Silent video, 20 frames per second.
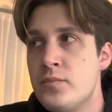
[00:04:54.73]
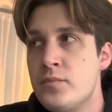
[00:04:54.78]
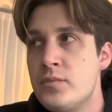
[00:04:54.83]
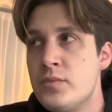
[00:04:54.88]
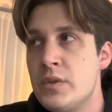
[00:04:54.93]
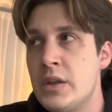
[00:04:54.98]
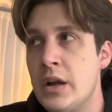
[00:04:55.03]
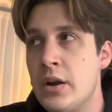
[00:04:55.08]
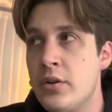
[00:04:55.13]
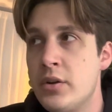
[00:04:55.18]

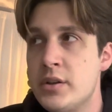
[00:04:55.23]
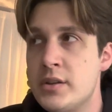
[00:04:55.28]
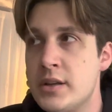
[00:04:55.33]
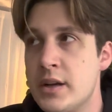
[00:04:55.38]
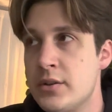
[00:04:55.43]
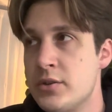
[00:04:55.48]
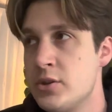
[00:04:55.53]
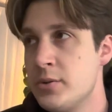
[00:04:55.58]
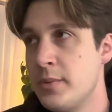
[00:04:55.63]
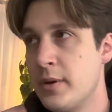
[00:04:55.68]
narrowed it
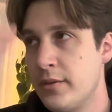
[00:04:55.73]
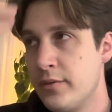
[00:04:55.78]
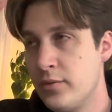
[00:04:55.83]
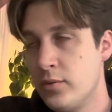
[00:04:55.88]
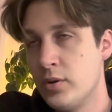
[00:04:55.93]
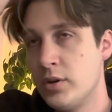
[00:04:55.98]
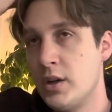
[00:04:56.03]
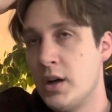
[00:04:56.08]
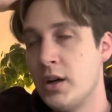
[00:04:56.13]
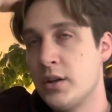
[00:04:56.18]
down to about
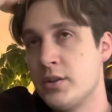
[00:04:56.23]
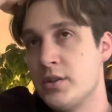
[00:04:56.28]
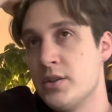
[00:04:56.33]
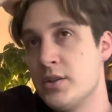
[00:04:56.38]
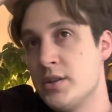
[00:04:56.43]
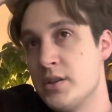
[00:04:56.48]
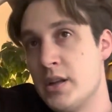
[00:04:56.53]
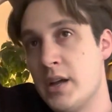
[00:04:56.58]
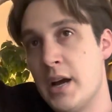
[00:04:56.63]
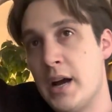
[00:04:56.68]
4
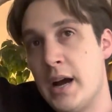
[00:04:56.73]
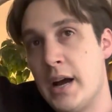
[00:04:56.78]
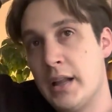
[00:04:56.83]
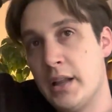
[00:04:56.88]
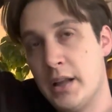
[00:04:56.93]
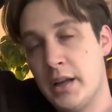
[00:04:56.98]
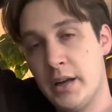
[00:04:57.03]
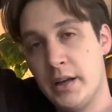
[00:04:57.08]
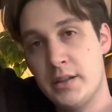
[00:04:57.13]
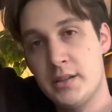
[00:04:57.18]
doctors that I
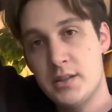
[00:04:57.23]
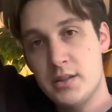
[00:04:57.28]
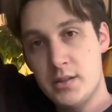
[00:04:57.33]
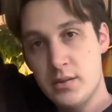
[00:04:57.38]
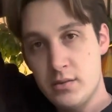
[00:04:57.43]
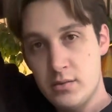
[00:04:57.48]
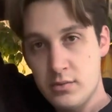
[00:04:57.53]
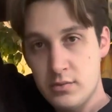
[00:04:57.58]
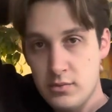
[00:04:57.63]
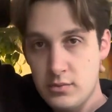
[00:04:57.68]
liked
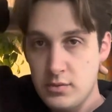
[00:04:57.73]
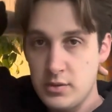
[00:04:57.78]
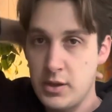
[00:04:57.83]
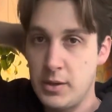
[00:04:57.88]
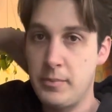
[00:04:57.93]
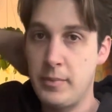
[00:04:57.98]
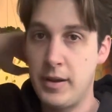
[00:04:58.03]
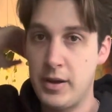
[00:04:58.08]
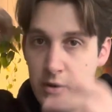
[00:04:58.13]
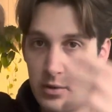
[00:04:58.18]
their
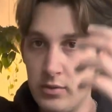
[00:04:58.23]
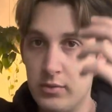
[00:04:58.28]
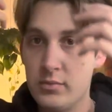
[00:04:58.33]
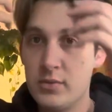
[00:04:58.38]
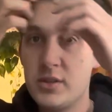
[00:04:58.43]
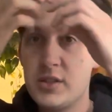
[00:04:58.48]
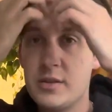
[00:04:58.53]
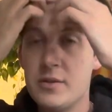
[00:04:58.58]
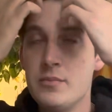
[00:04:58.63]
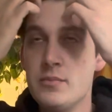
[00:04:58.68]
male,
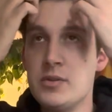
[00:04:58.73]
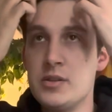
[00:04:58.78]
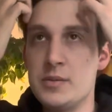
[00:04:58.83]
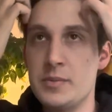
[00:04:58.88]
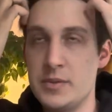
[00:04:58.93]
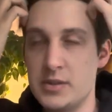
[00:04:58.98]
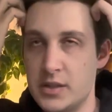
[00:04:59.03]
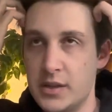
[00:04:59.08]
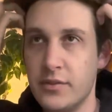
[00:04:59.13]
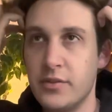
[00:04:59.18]

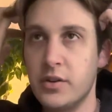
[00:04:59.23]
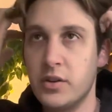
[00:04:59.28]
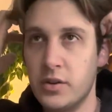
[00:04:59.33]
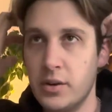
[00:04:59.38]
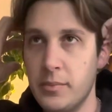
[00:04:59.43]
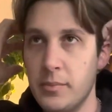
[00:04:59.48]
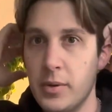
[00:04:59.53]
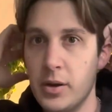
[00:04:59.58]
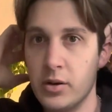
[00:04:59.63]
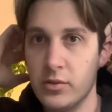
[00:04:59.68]
specifically
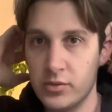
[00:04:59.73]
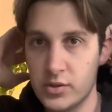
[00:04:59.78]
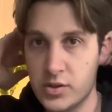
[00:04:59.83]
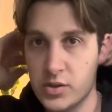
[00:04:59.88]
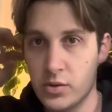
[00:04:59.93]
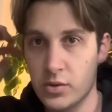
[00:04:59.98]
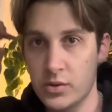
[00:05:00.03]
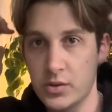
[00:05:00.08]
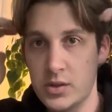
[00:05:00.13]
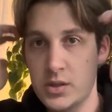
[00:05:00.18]
male
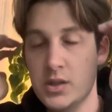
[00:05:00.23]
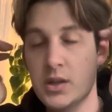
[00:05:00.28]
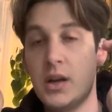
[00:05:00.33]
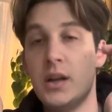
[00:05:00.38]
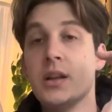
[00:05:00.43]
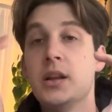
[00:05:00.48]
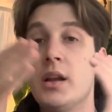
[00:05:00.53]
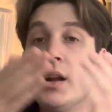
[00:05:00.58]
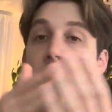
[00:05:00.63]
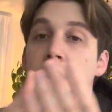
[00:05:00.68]
results.
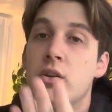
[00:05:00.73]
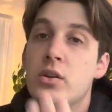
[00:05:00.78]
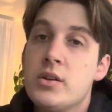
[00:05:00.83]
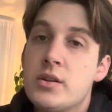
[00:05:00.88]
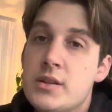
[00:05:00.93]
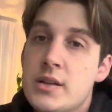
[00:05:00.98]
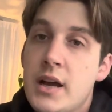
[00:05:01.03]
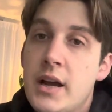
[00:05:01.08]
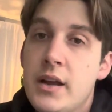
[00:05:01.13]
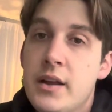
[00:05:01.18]
And then I
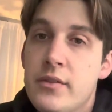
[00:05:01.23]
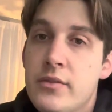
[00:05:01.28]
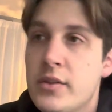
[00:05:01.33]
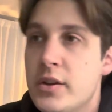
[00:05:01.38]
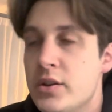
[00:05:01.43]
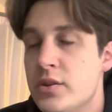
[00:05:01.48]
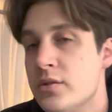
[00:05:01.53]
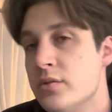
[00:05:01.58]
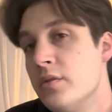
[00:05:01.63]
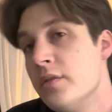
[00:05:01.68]
looked at if they
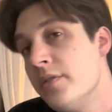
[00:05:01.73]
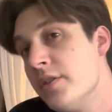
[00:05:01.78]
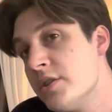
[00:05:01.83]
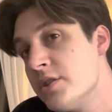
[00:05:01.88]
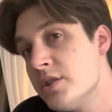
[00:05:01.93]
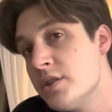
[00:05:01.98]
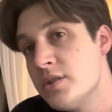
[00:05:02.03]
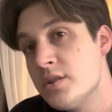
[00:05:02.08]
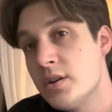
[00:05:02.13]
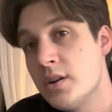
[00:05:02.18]
do
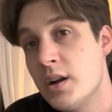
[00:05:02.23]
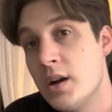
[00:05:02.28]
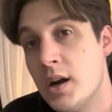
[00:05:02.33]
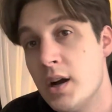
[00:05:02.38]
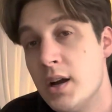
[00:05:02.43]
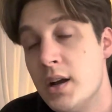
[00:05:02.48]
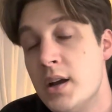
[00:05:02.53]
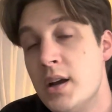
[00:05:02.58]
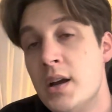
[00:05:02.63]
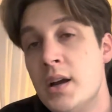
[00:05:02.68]
revisions or not.
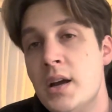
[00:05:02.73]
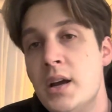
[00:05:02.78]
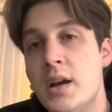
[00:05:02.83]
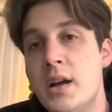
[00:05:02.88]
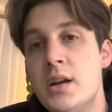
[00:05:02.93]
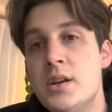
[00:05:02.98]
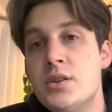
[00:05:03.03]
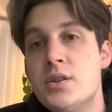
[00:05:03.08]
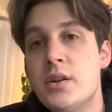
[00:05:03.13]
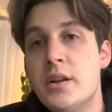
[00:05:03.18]

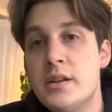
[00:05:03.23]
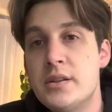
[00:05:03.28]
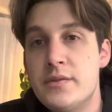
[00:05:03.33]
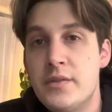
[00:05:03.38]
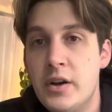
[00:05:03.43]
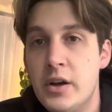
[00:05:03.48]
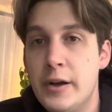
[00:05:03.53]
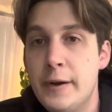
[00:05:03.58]
So that's very